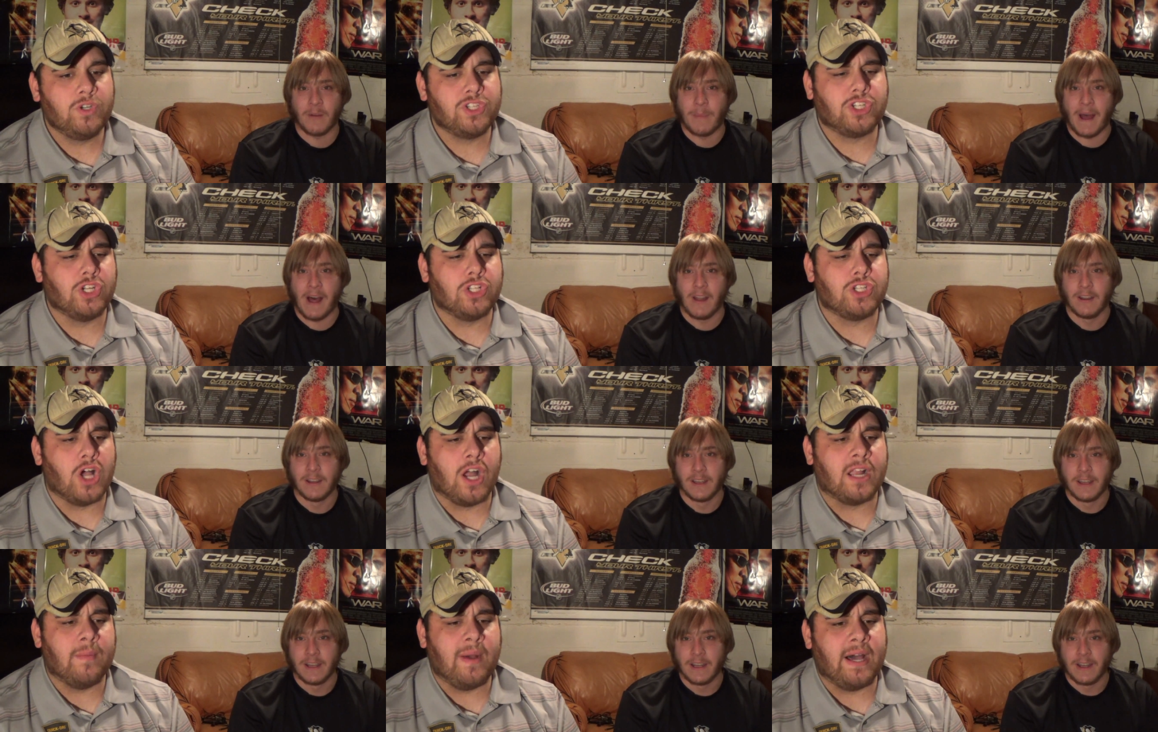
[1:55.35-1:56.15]
Speaker 1: We're just gonna
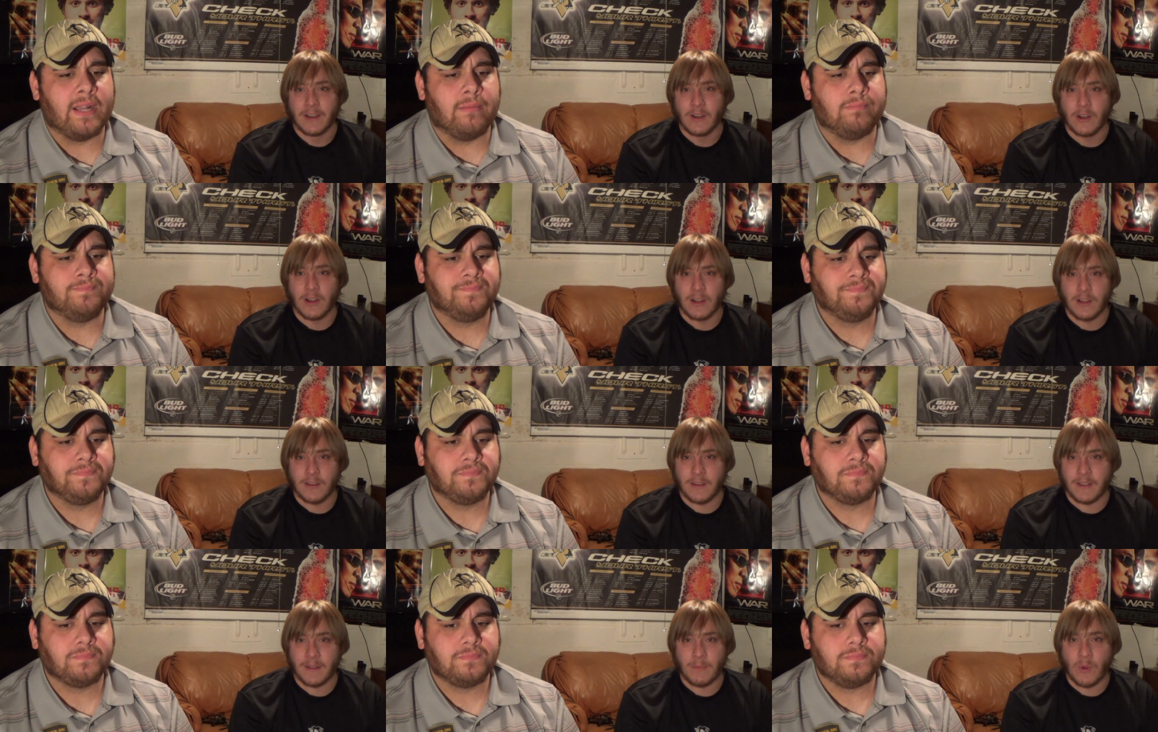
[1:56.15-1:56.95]
talk about them.
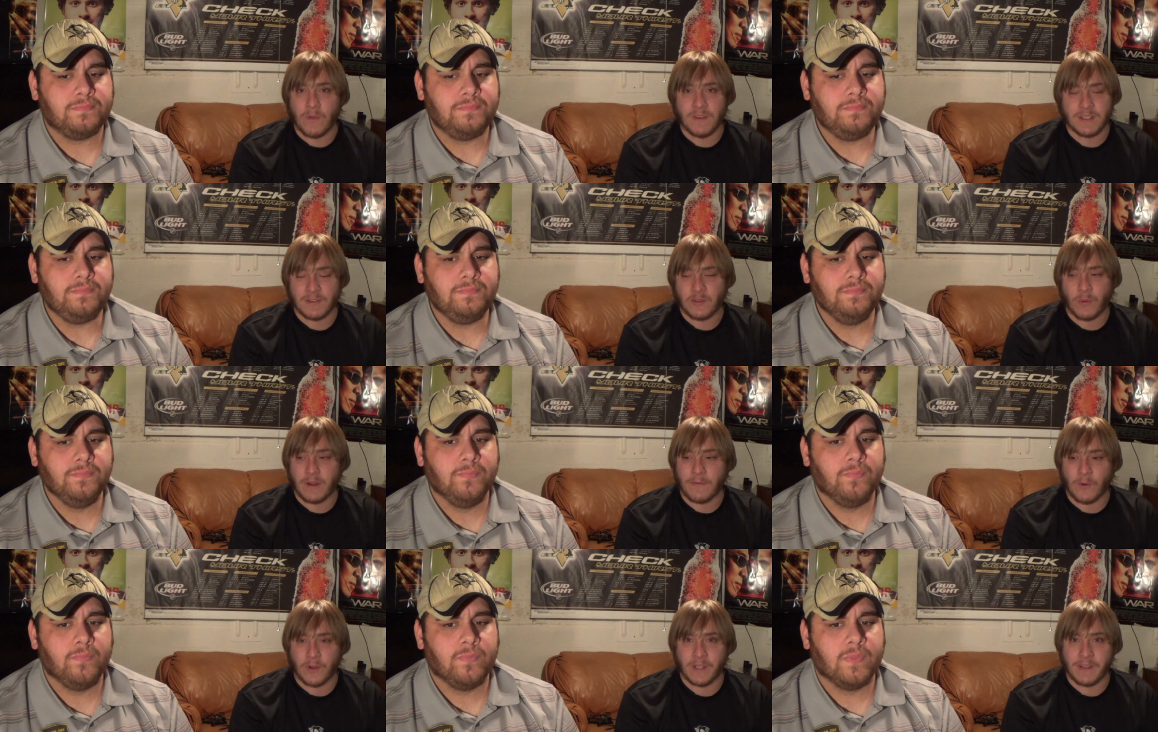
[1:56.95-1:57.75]
The movies of
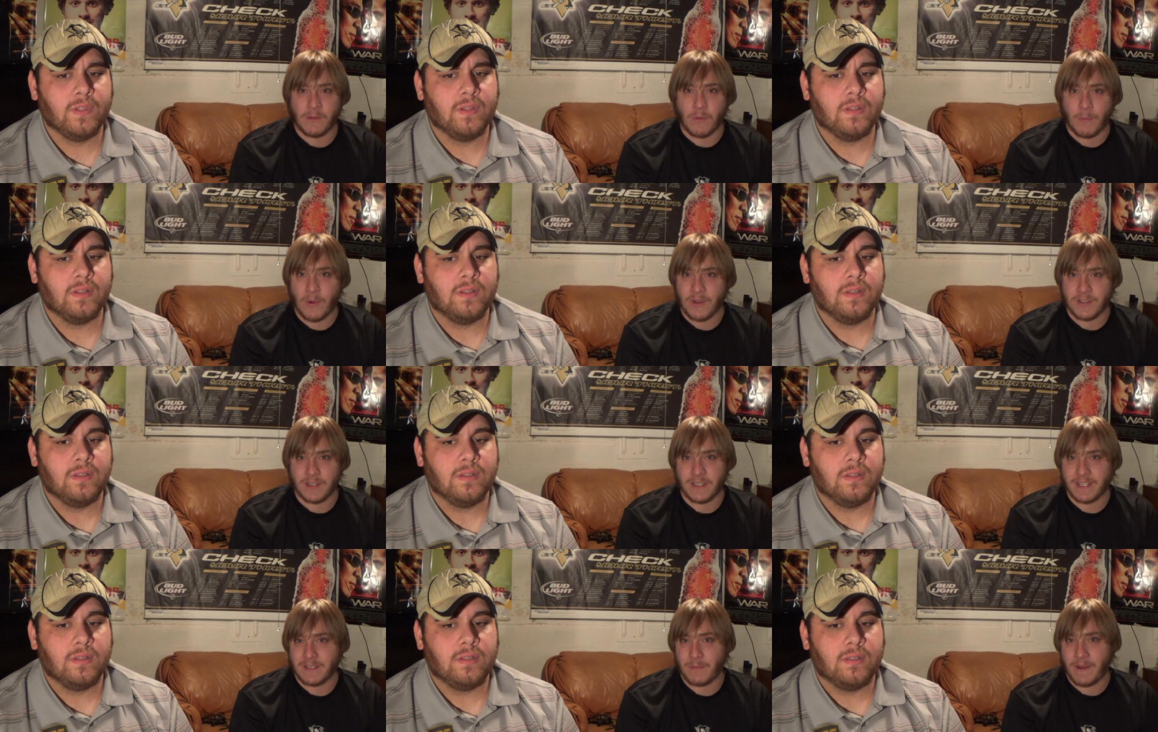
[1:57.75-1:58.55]
2014 that we're most
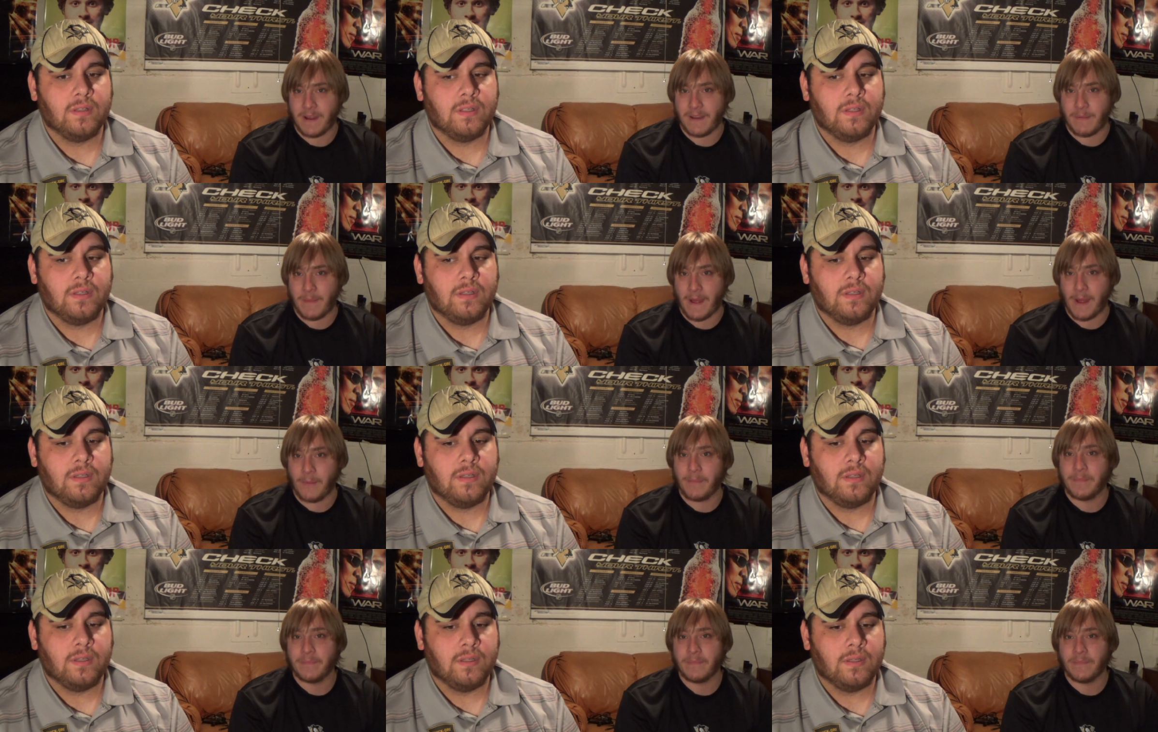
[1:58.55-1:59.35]
anticipated
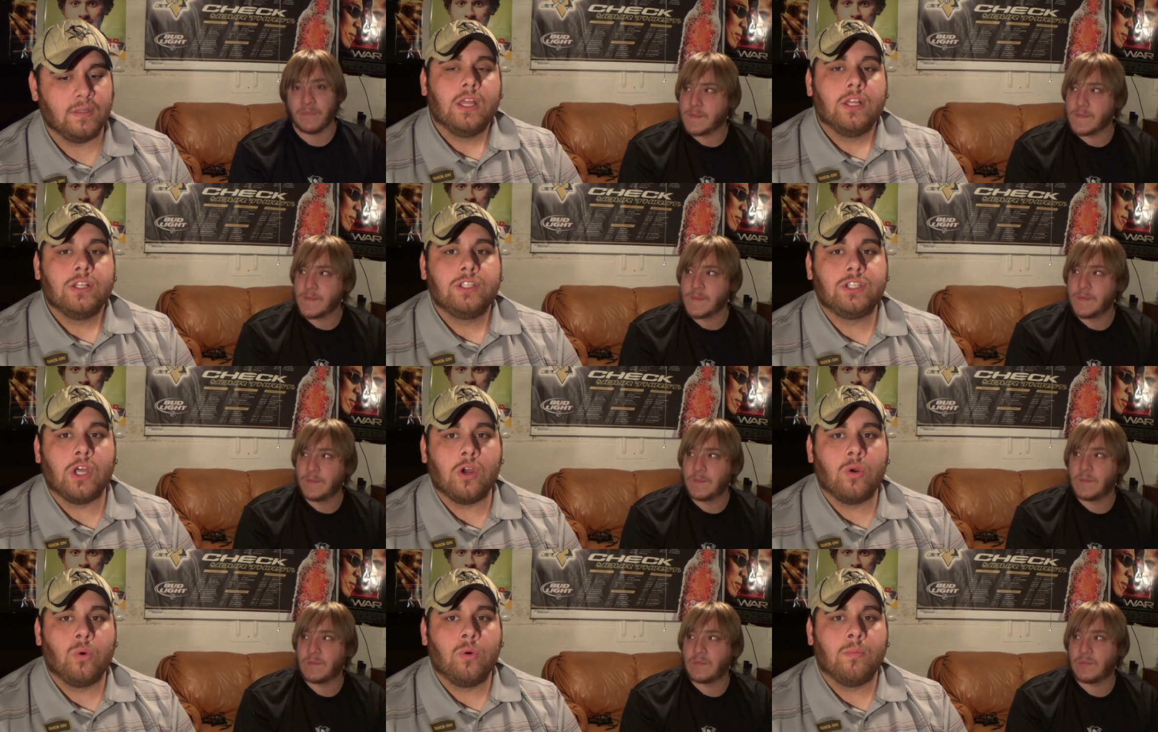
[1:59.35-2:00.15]
about.
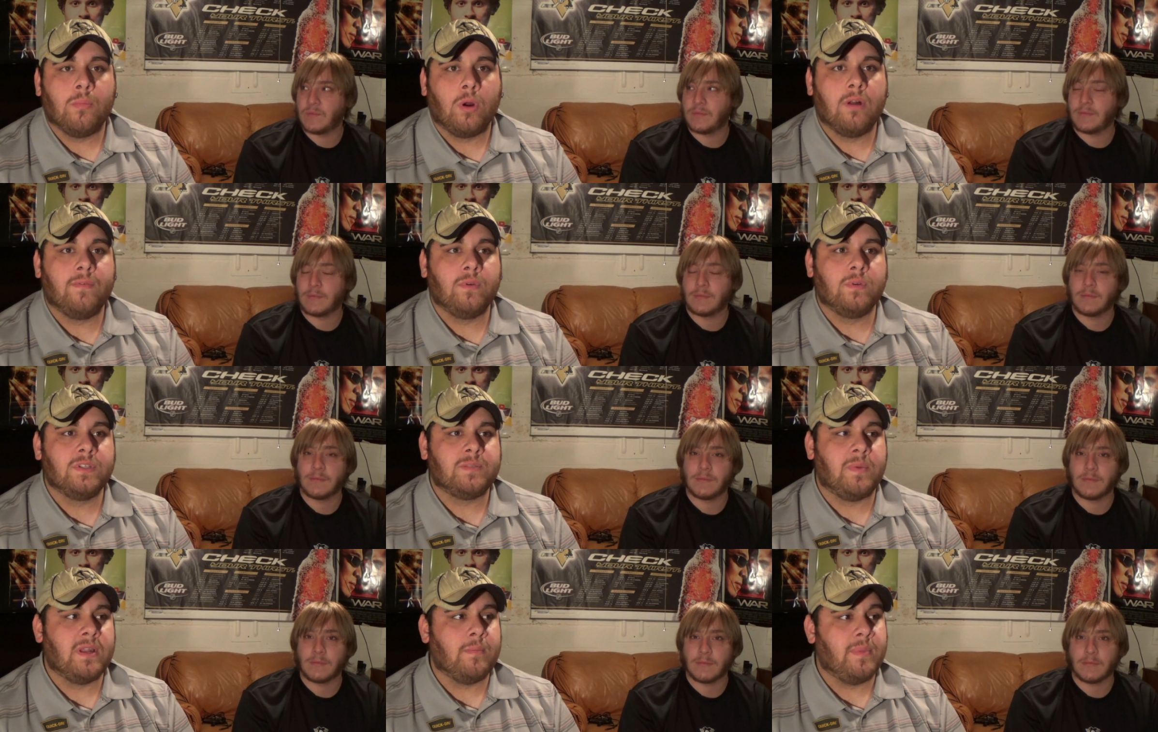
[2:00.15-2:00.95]
Speaker 2: So Marvel
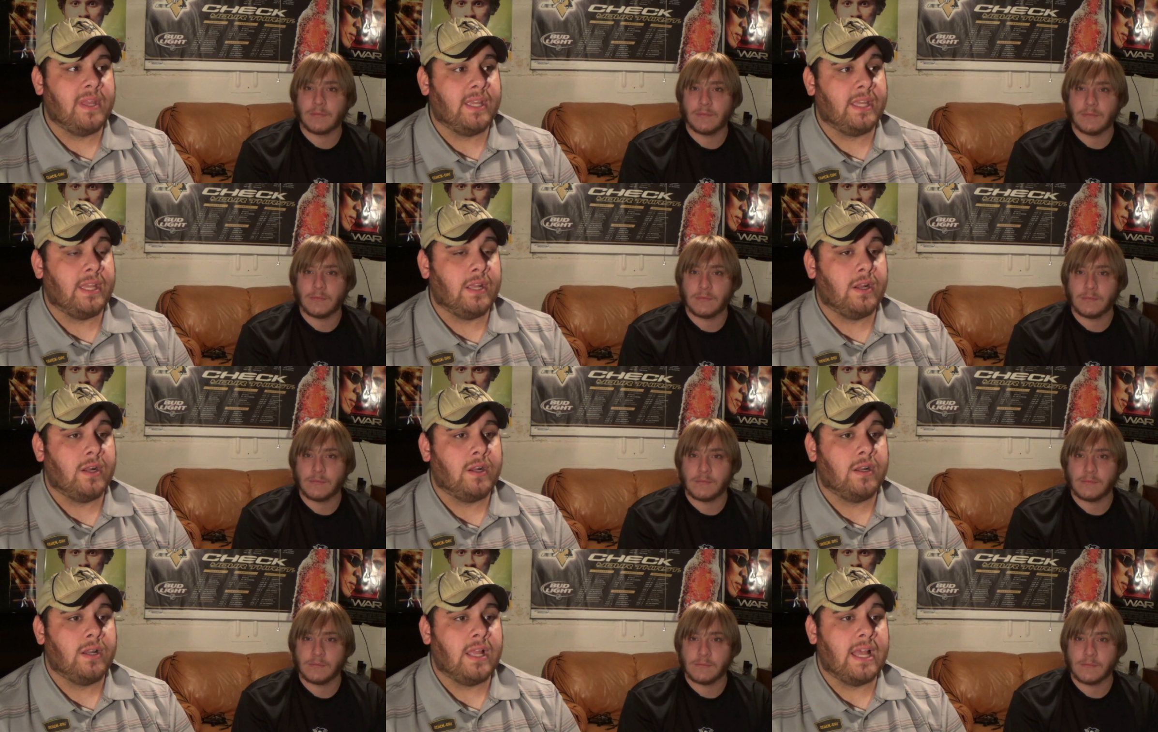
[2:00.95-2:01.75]
has been a big
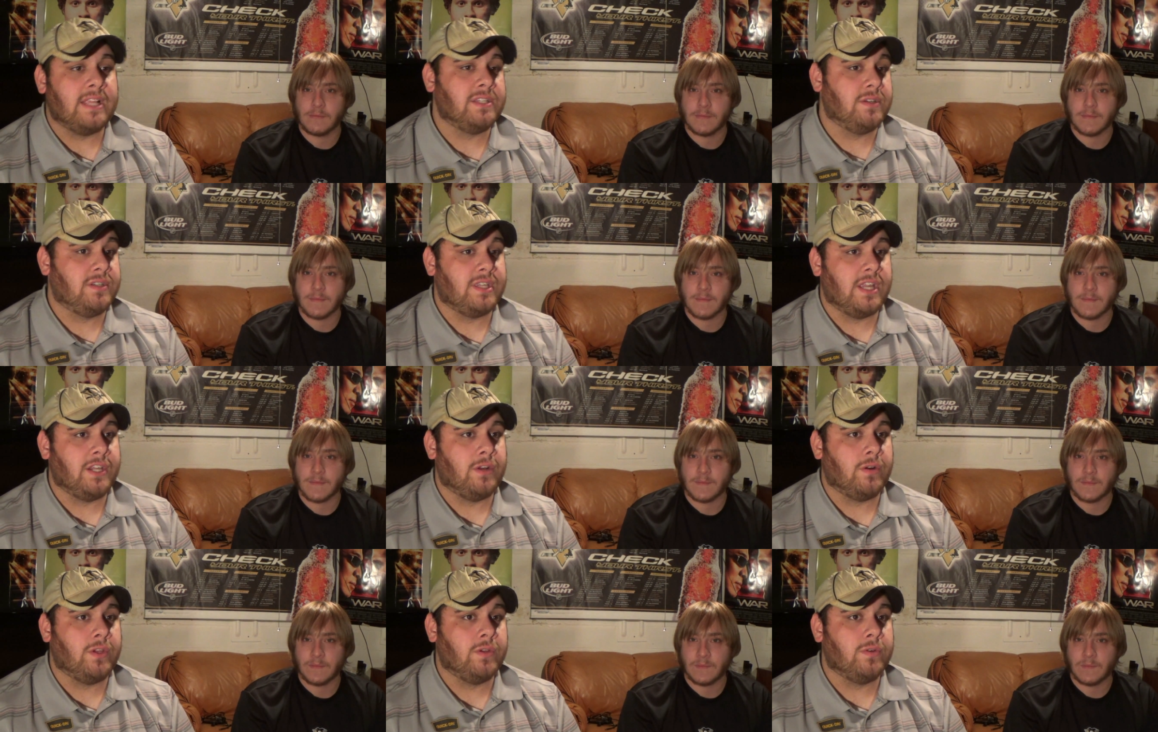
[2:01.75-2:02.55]
year. As you said, you're a